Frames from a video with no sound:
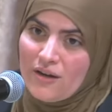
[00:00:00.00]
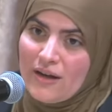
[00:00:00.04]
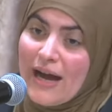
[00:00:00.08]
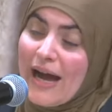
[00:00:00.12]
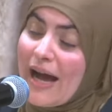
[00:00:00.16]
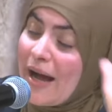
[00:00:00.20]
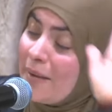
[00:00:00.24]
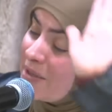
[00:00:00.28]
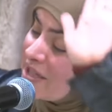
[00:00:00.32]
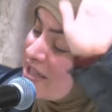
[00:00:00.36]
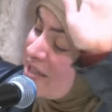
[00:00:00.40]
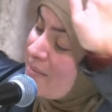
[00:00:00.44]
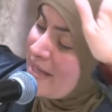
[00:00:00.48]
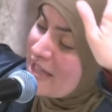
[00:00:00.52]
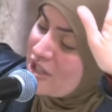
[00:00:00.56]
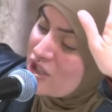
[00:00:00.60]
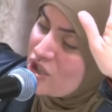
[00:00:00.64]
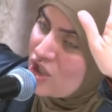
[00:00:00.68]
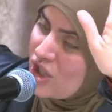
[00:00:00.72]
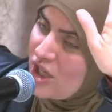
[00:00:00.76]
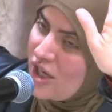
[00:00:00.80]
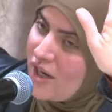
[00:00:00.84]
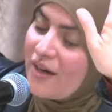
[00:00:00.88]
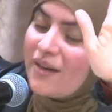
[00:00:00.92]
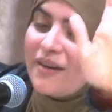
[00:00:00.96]
I'm just a
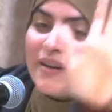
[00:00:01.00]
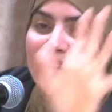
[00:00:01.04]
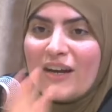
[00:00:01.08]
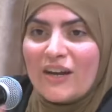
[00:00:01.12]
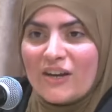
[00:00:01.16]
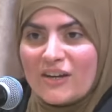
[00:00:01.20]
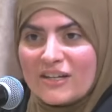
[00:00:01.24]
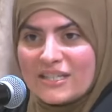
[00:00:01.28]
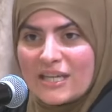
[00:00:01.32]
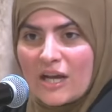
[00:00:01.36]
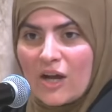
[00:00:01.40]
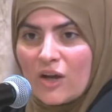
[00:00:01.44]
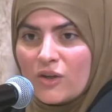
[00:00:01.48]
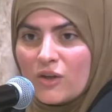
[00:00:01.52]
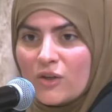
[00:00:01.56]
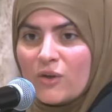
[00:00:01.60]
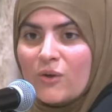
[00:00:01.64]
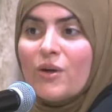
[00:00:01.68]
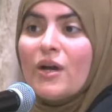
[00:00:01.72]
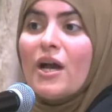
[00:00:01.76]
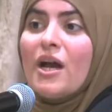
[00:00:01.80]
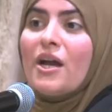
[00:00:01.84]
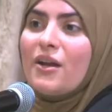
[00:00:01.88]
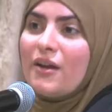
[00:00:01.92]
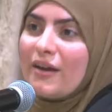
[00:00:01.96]
messenger here to tell you
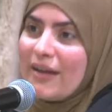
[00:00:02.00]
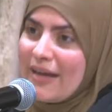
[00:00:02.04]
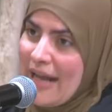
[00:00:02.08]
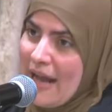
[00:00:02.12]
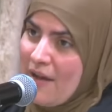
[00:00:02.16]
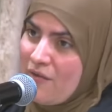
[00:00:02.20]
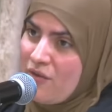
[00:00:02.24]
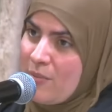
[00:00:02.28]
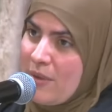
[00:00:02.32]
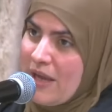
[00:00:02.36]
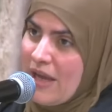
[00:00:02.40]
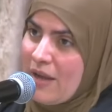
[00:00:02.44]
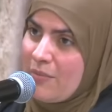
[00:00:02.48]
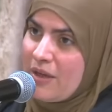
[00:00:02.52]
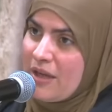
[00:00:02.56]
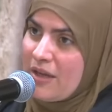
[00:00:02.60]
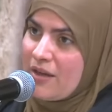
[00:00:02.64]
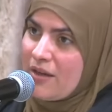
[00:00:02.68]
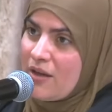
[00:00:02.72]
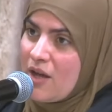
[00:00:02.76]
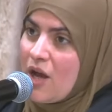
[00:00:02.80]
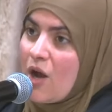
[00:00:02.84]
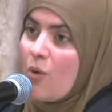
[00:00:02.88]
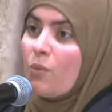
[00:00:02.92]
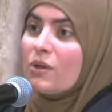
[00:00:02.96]
you're going to have a
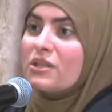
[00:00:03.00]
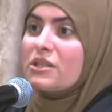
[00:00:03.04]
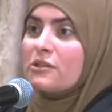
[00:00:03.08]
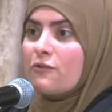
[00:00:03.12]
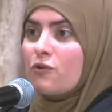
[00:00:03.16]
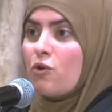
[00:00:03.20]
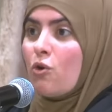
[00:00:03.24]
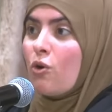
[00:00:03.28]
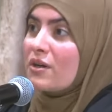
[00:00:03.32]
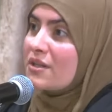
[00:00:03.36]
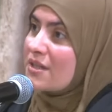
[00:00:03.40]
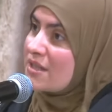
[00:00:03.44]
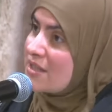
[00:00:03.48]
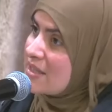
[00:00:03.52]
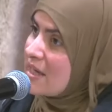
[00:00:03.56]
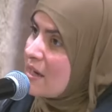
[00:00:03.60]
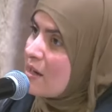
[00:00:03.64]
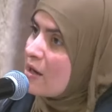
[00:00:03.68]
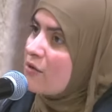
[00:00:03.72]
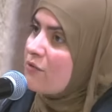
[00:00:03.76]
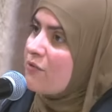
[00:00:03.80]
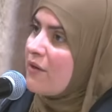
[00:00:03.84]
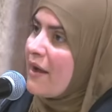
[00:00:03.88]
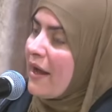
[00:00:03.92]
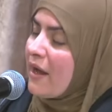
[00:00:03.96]
baby, which of course is
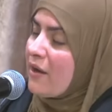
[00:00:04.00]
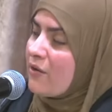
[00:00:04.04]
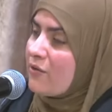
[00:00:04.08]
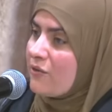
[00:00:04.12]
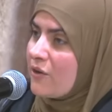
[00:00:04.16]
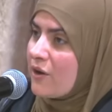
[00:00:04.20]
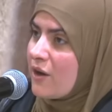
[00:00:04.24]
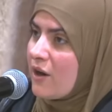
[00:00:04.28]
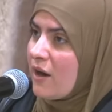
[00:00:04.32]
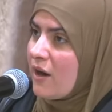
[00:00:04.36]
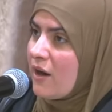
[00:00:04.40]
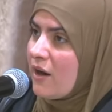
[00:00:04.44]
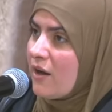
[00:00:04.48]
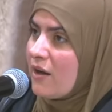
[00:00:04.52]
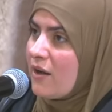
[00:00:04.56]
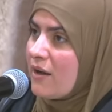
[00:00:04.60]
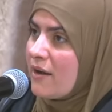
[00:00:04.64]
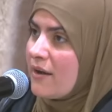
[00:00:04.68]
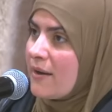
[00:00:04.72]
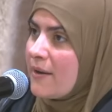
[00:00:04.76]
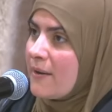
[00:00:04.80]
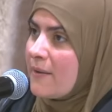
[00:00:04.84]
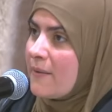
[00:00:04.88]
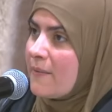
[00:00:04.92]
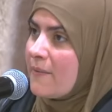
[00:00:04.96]
terrifying for her.
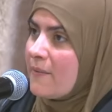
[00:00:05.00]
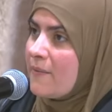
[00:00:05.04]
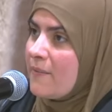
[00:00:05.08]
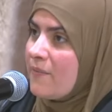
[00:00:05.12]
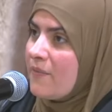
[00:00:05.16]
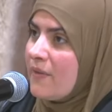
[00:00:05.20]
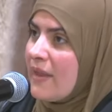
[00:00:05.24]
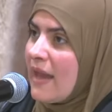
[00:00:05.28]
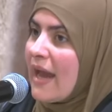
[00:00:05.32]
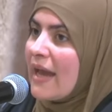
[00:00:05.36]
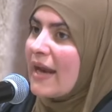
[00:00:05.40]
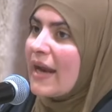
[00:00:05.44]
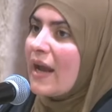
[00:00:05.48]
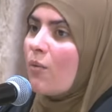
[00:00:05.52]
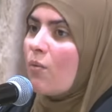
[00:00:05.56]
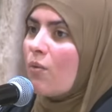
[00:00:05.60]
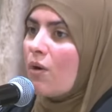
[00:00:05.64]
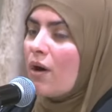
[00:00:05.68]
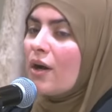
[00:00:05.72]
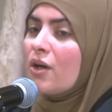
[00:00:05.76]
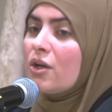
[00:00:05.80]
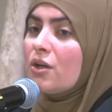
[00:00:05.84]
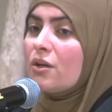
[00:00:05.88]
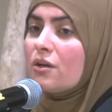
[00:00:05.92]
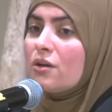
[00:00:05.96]
And I
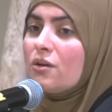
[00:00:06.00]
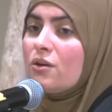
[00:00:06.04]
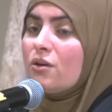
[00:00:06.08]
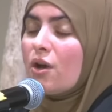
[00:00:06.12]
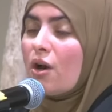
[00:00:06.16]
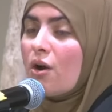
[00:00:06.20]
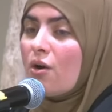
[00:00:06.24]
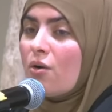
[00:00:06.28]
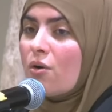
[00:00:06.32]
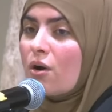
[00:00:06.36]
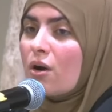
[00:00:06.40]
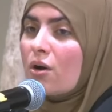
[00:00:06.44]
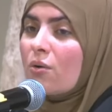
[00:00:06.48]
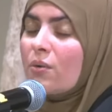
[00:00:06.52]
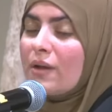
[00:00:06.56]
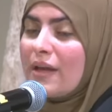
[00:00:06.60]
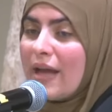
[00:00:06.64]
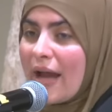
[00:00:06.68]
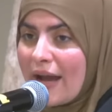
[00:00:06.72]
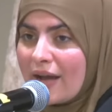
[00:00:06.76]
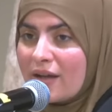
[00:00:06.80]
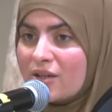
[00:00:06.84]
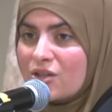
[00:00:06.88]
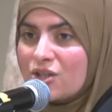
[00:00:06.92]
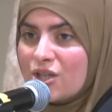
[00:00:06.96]
want you to know her
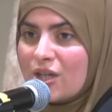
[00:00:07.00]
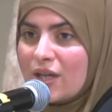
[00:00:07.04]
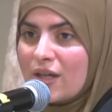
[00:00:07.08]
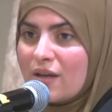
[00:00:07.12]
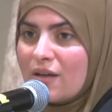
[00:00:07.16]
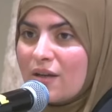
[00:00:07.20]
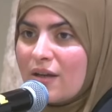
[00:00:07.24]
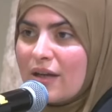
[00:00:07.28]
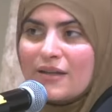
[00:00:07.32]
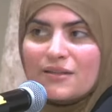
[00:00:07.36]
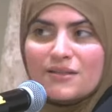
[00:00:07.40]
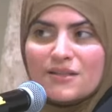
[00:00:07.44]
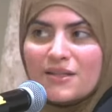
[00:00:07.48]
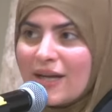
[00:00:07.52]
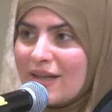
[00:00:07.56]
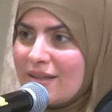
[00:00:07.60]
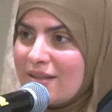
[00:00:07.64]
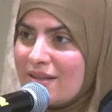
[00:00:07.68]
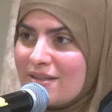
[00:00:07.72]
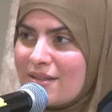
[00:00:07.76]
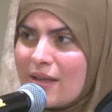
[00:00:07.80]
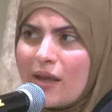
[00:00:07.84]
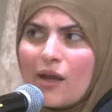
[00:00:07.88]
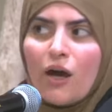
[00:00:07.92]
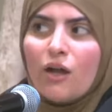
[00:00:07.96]
reaction is not
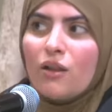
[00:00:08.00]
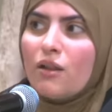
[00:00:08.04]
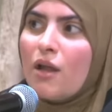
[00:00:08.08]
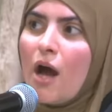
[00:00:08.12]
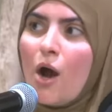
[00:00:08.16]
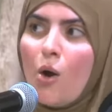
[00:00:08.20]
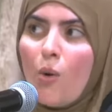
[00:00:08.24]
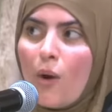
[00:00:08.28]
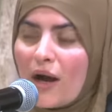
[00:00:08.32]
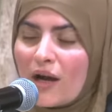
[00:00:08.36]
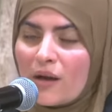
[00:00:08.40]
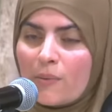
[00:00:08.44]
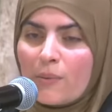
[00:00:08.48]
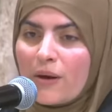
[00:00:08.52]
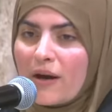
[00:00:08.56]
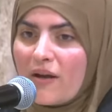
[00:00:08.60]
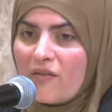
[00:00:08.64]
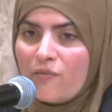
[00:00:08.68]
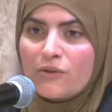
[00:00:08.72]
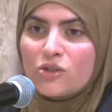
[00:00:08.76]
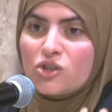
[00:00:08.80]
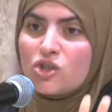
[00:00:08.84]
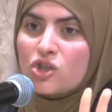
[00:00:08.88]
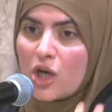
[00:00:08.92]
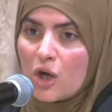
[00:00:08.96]
to say, Allahu Akbar, I've
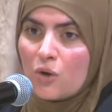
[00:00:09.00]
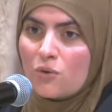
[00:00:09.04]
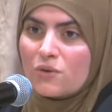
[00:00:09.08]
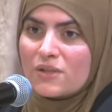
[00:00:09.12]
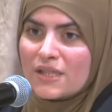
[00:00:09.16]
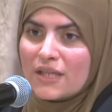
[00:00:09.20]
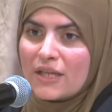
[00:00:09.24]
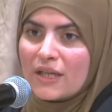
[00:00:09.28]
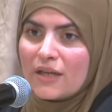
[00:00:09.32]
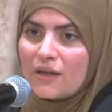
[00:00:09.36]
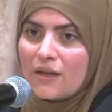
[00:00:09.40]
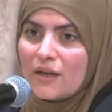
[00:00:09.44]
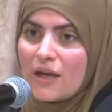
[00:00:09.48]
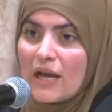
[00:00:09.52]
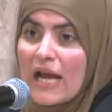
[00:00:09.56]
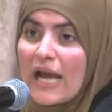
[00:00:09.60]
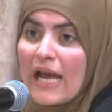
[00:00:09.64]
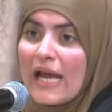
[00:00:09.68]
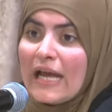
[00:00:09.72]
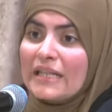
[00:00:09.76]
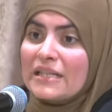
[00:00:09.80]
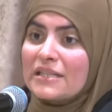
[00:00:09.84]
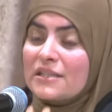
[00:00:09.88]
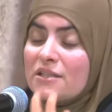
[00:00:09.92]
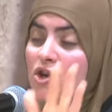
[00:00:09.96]
been chosen.
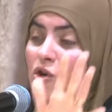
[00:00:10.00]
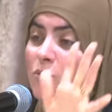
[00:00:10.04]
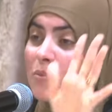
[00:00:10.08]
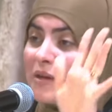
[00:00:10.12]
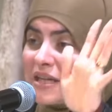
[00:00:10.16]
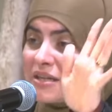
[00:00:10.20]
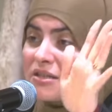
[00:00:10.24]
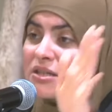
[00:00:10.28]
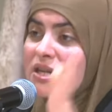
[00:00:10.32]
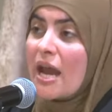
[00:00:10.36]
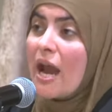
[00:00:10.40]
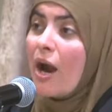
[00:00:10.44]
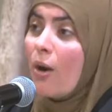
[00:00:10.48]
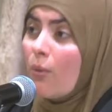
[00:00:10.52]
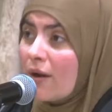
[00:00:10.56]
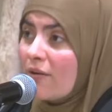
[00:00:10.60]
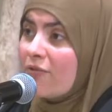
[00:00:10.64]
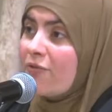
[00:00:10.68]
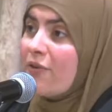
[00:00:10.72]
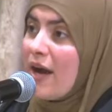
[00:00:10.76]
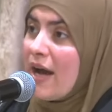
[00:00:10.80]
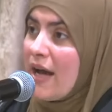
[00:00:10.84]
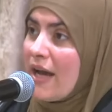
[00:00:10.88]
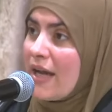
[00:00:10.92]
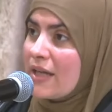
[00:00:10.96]
It's to be
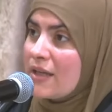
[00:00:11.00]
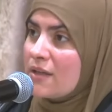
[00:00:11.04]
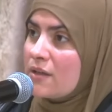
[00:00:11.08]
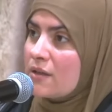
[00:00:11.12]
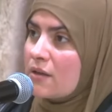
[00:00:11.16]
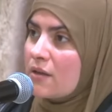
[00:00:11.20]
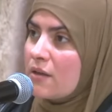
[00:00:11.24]
terrified.